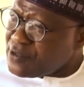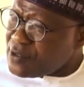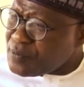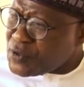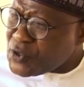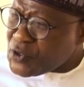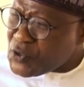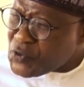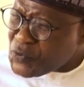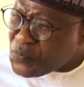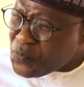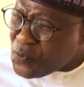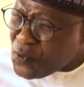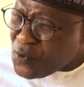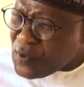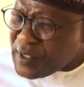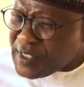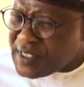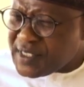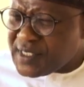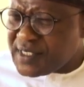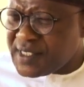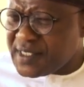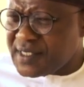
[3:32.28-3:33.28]
some small
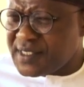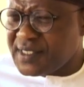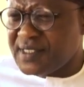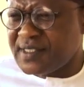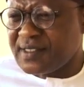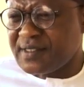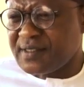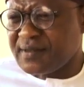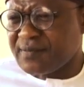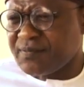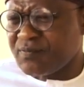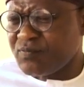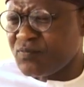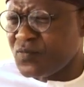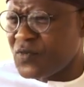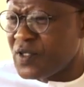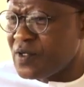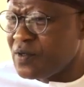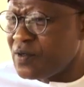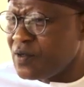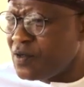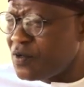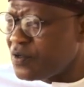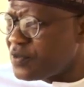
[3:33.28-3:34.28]
hitches
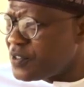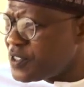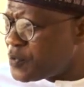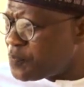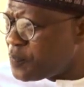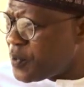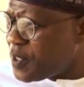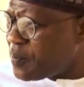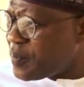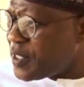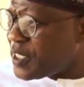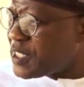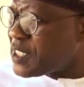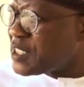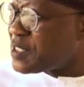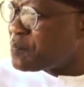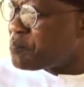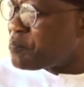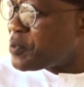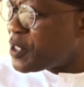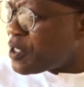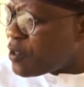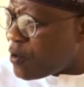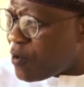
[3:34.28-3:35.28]
on these payments
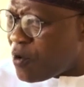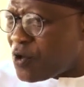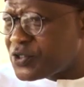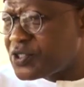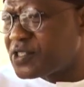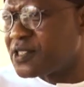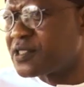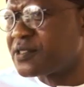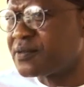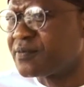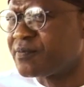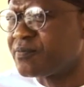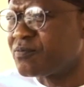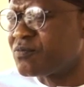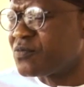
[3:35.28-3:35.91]
because